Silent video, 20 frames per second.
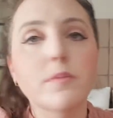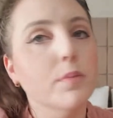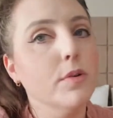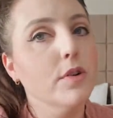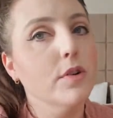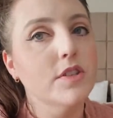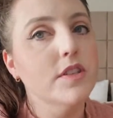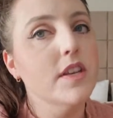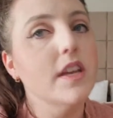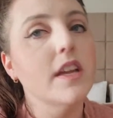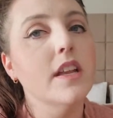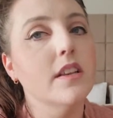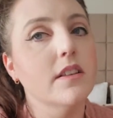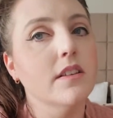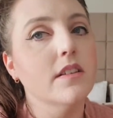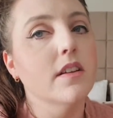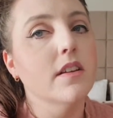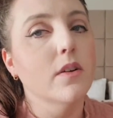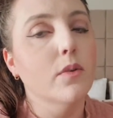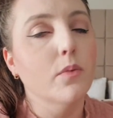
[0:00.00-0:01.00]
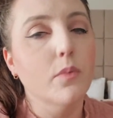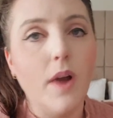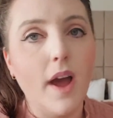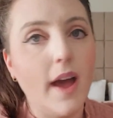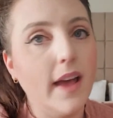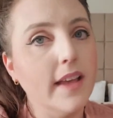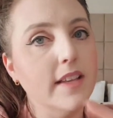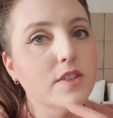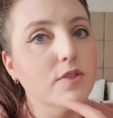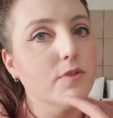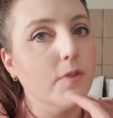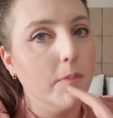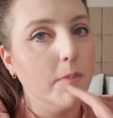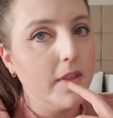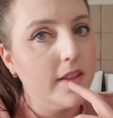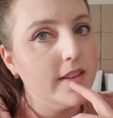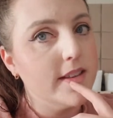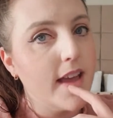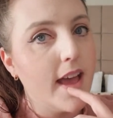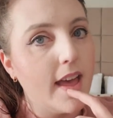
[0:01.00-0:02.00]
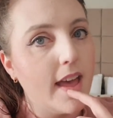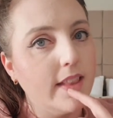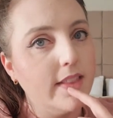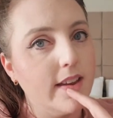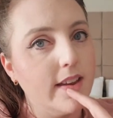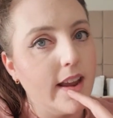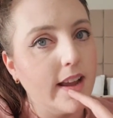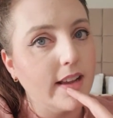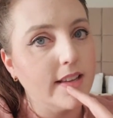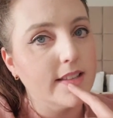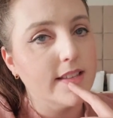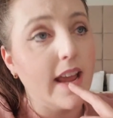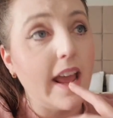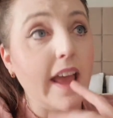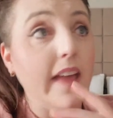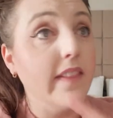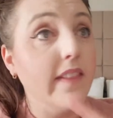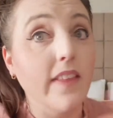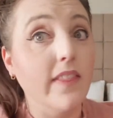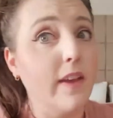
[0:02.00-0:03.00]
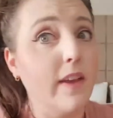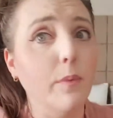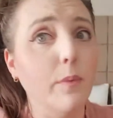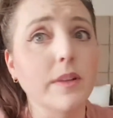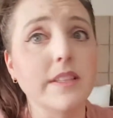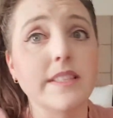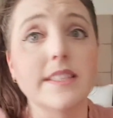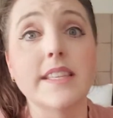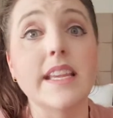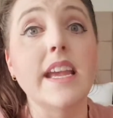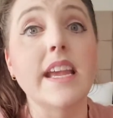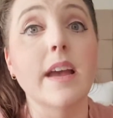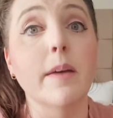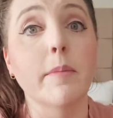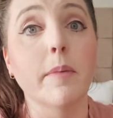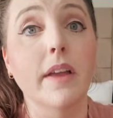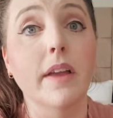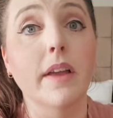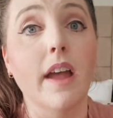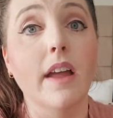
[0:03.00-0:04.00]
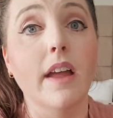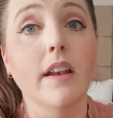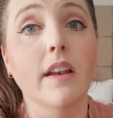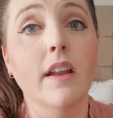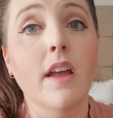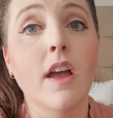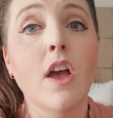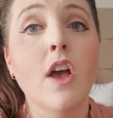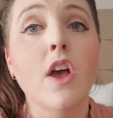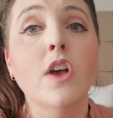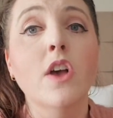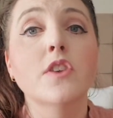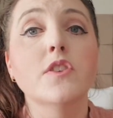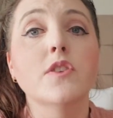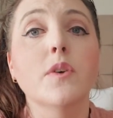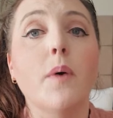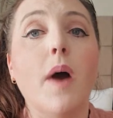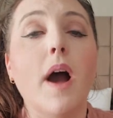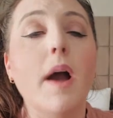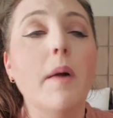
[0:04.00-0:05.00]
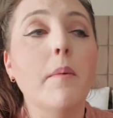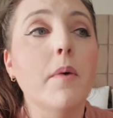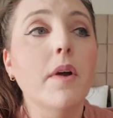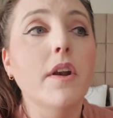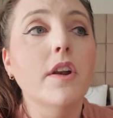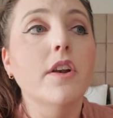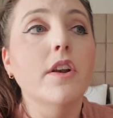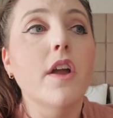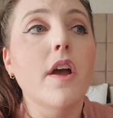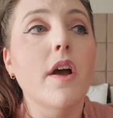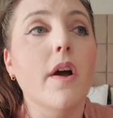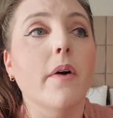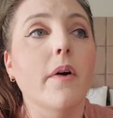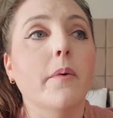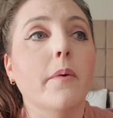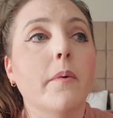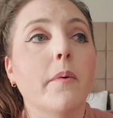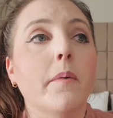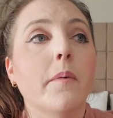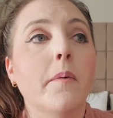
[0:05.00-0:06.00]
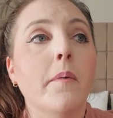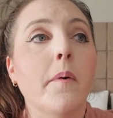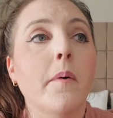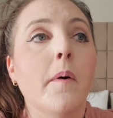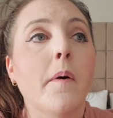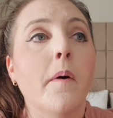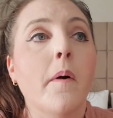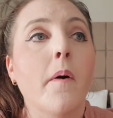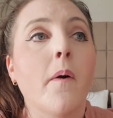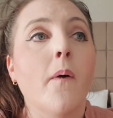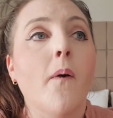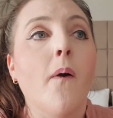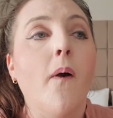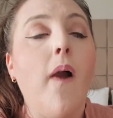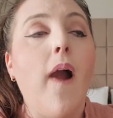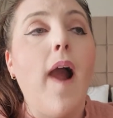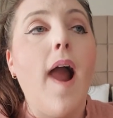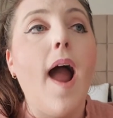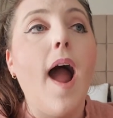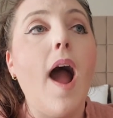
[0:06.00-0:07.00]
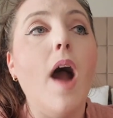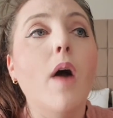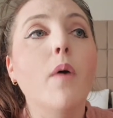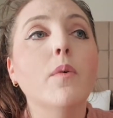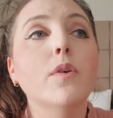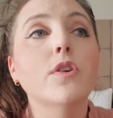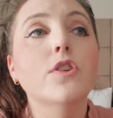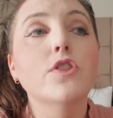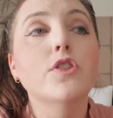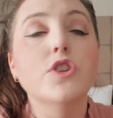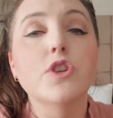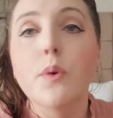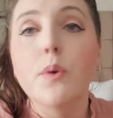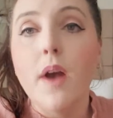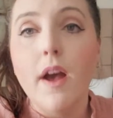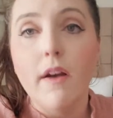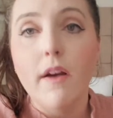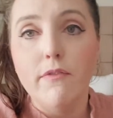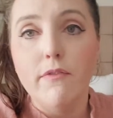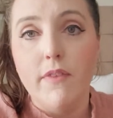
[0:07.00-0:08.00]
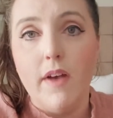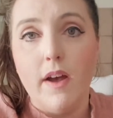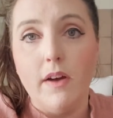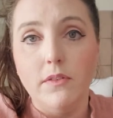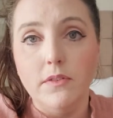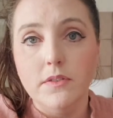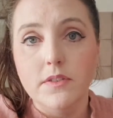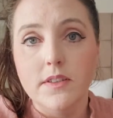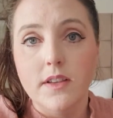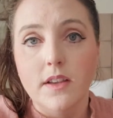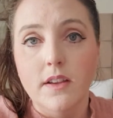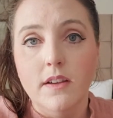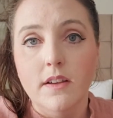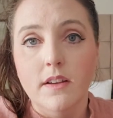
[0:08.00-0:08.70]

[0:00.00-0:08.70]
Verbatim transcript: percent rise from the dead the next day and that they would see him again. So I want to know, how would you have felt